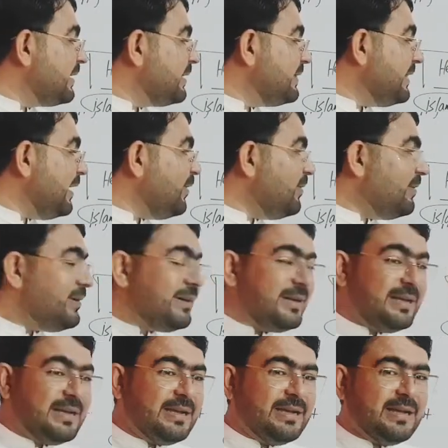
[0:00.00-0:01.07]

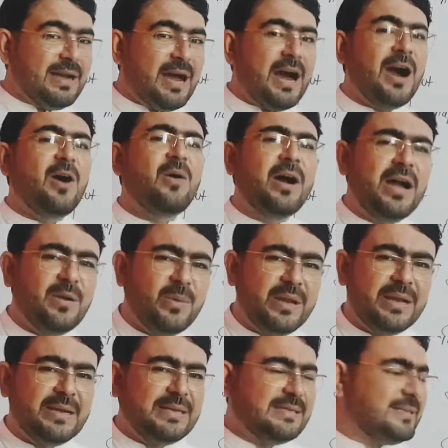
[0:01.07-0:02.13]
now how I
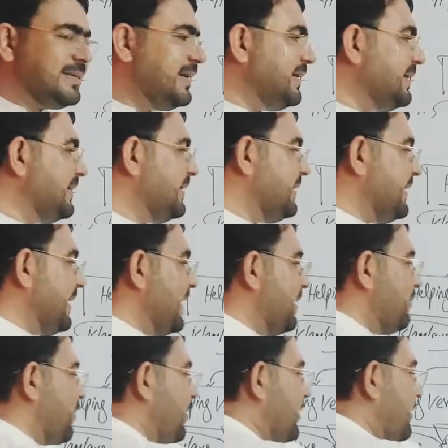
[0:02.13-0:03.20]
will understand that they
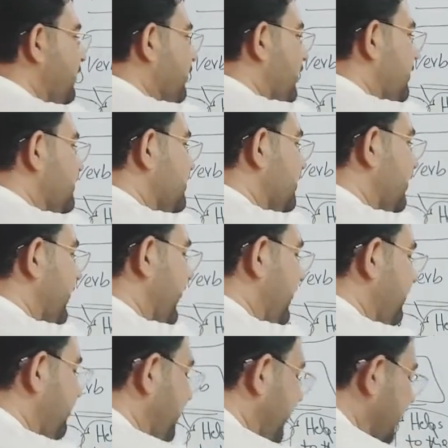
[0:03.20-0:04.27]
are modal verbs?
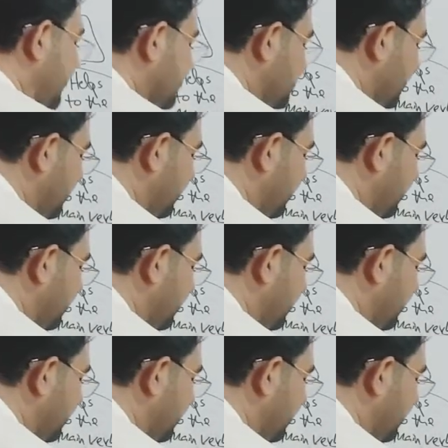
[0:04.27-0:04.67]
Okay, so